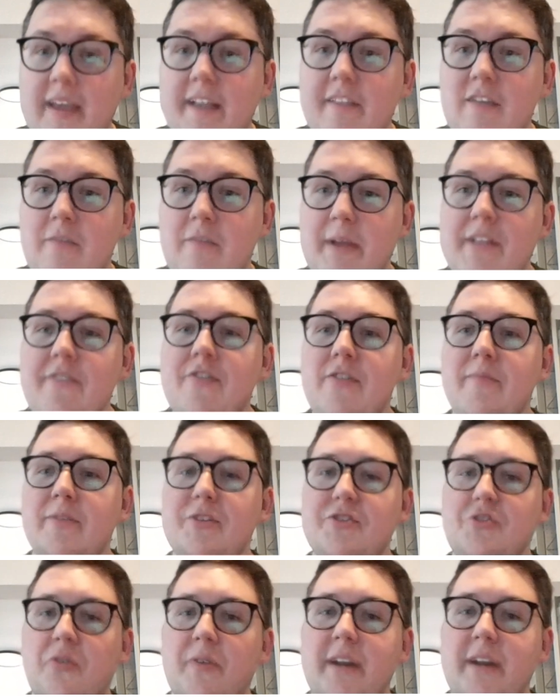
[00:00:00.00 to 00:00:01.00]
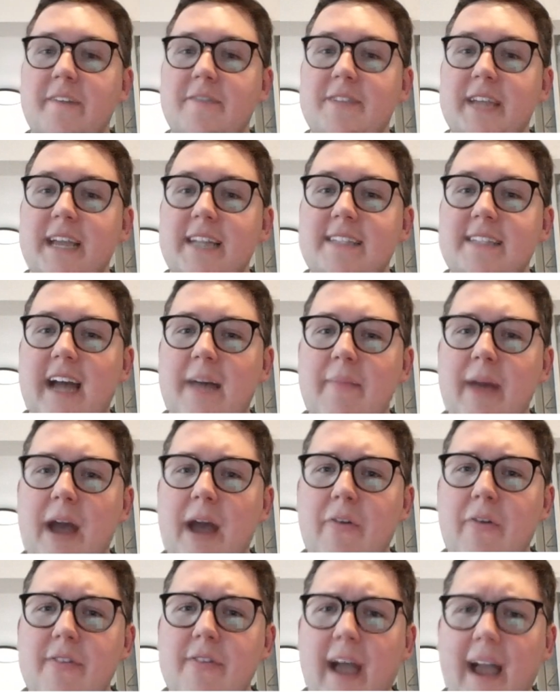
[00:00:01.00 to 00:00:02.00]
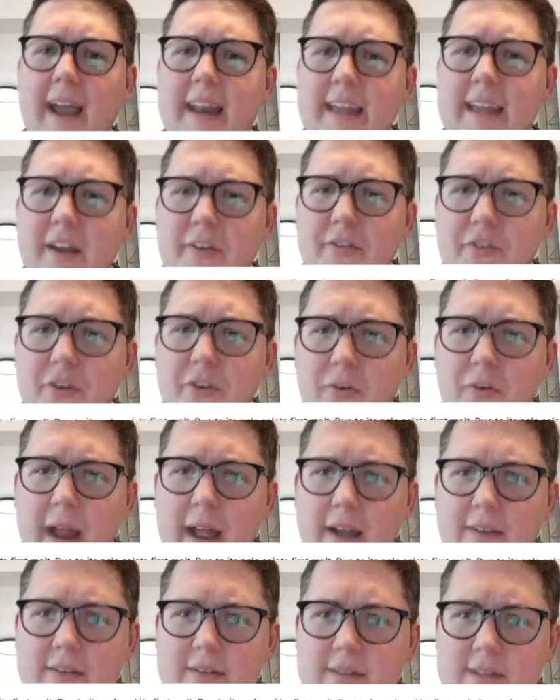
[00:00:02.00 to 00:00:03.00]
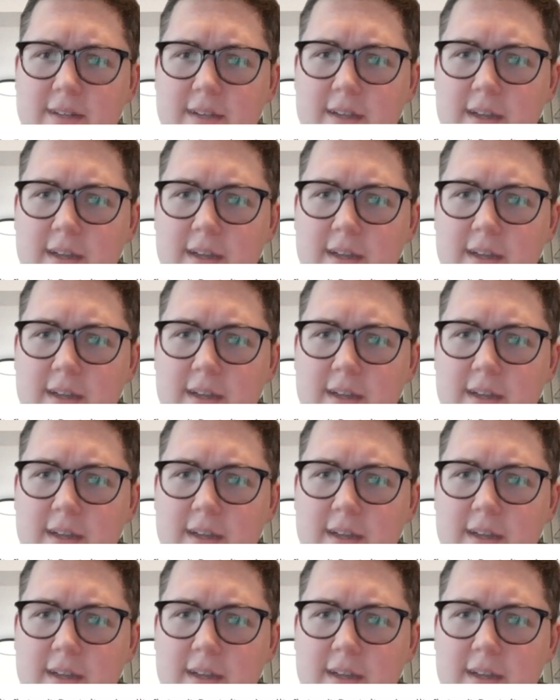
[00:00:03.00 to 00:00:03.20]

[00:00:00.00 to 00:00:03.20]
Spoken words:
it spends the majority of daytime hours hiding underground.